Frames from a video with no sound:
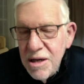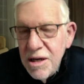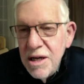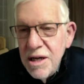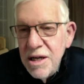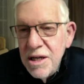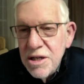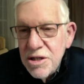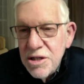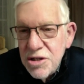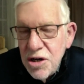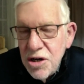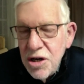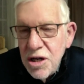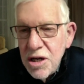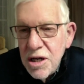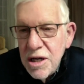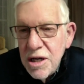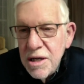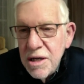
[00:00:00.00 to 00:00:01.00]

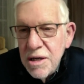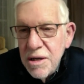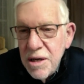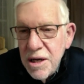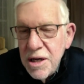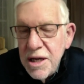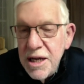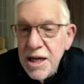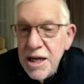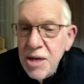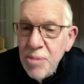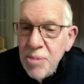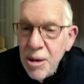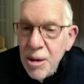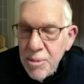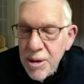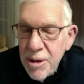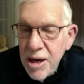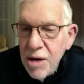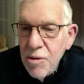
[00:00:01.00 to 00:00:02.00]
install a, a, heat
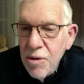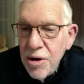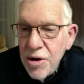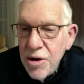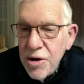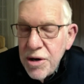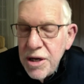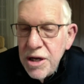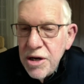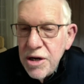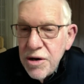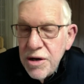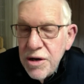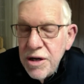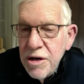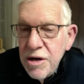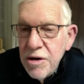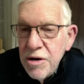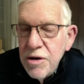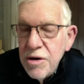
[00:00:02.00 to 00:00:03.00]
pump hot water heater in
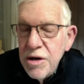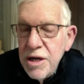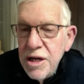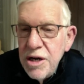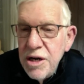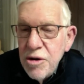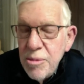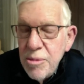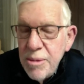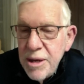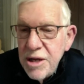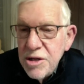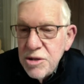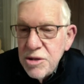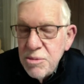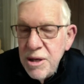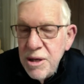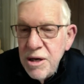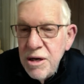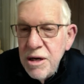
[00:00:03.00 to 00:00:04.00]
her in her
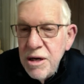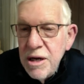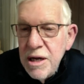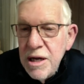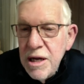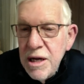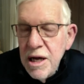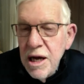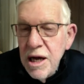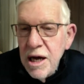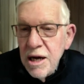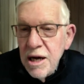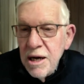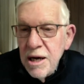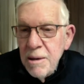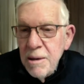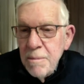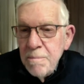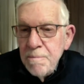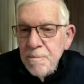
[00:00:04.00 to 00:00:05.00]
basement,
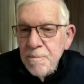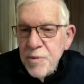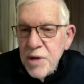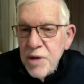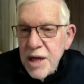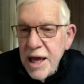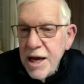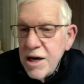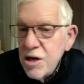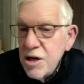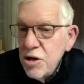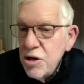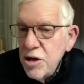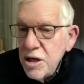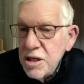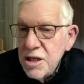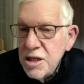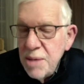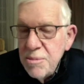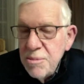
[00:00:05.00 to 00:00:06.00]
um, get it
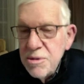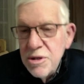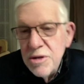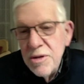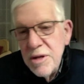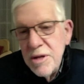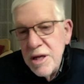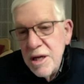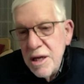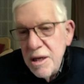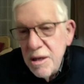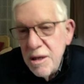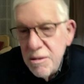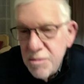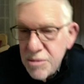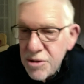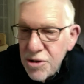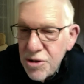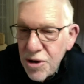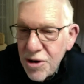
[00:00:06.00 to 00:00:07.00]
hooked up to the
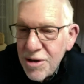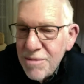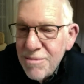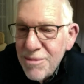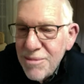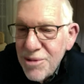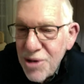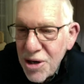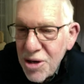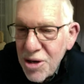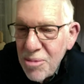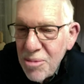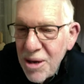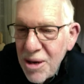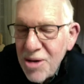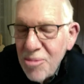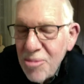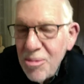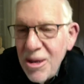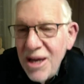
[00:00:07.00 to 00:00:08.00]
circuit
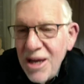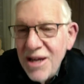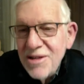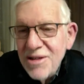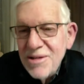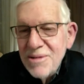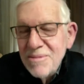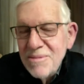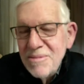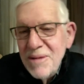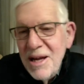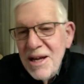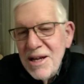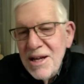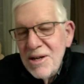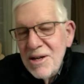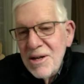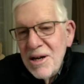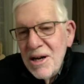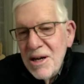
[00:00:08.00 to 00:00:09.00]
breaker panel,
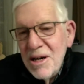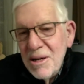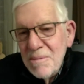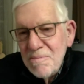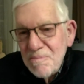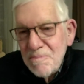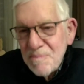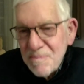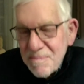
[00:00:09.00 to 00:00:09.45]
and um,